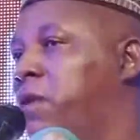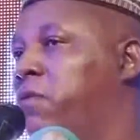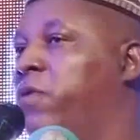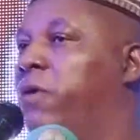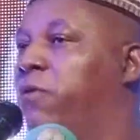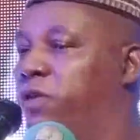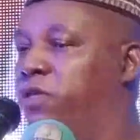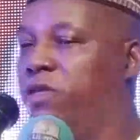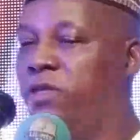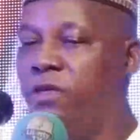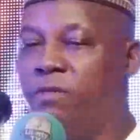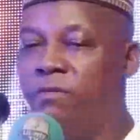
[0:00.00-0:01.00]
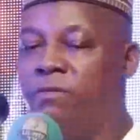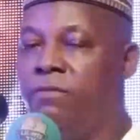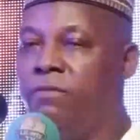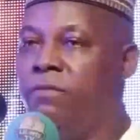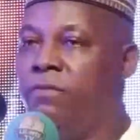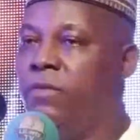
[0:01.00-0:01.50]
We are wishing him
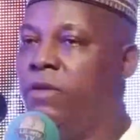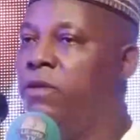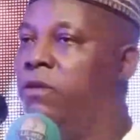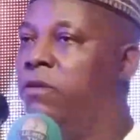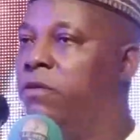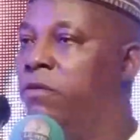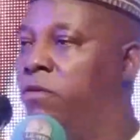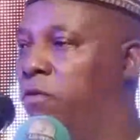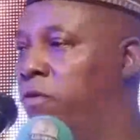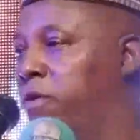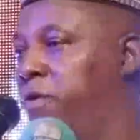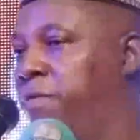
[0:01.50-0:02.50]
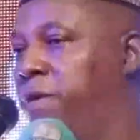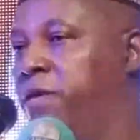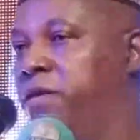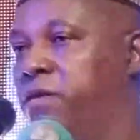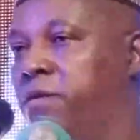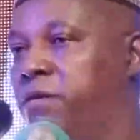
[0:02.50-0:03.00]
all the
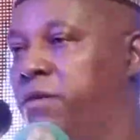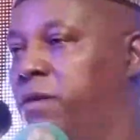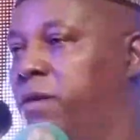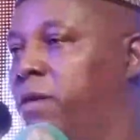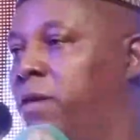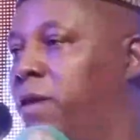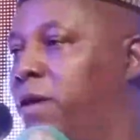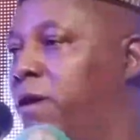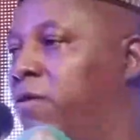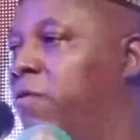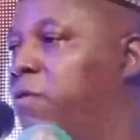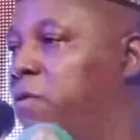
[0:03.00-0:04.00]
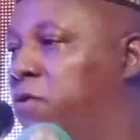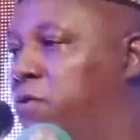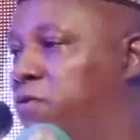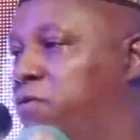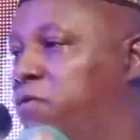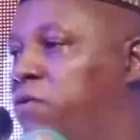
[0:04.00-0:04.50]
best. And of
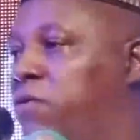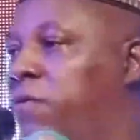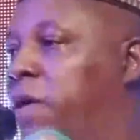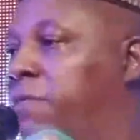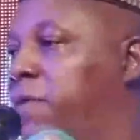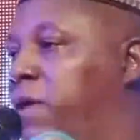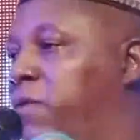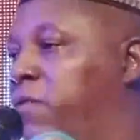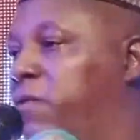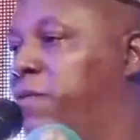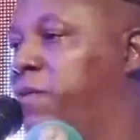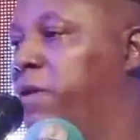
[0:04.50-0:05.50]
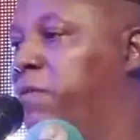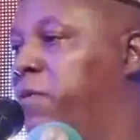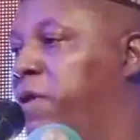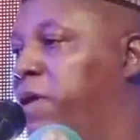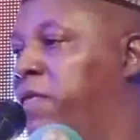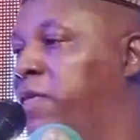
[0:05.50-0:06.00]
course, to my very good friend
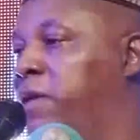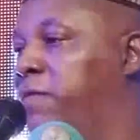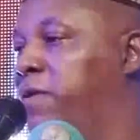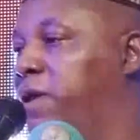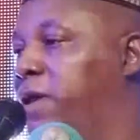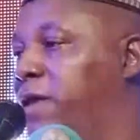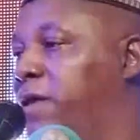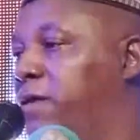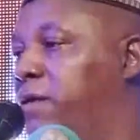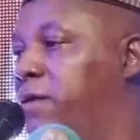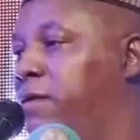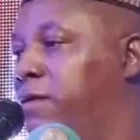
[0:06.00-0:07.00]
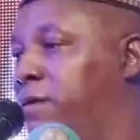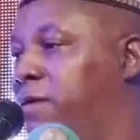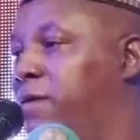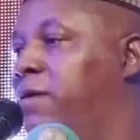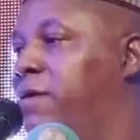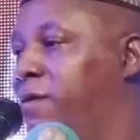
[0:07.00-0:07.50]
Bolaji Abdullahi,
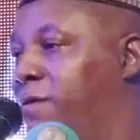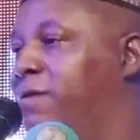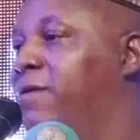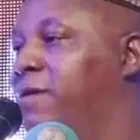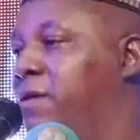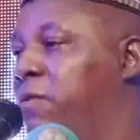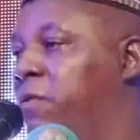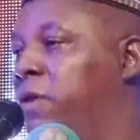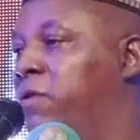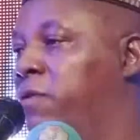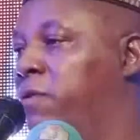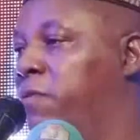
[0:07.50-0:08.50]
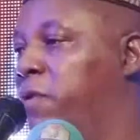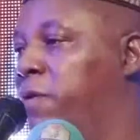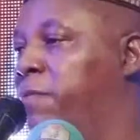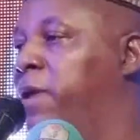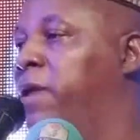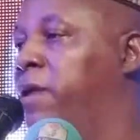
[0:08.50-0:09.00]
well done for
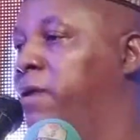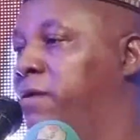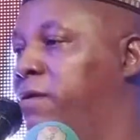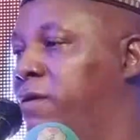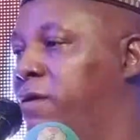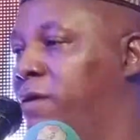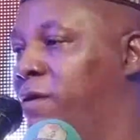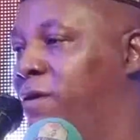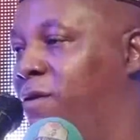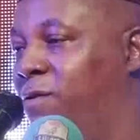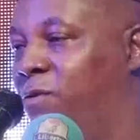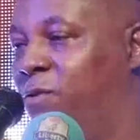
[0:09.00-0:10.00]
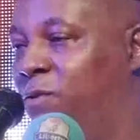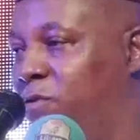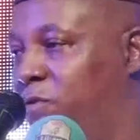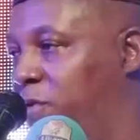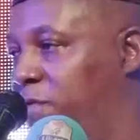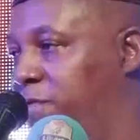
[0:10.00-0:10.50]
a very
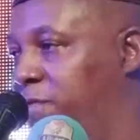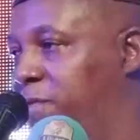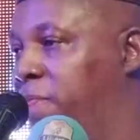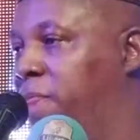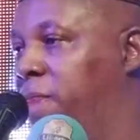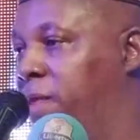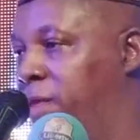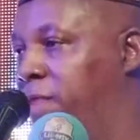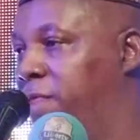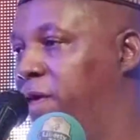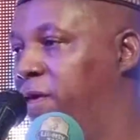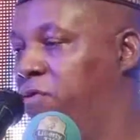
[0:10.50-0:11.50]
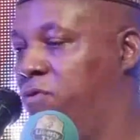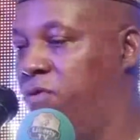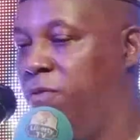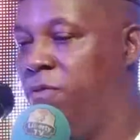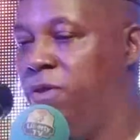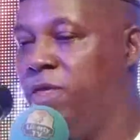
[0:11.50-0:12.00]
good job. Thank you
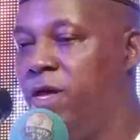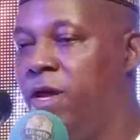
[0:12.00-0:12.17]
so much.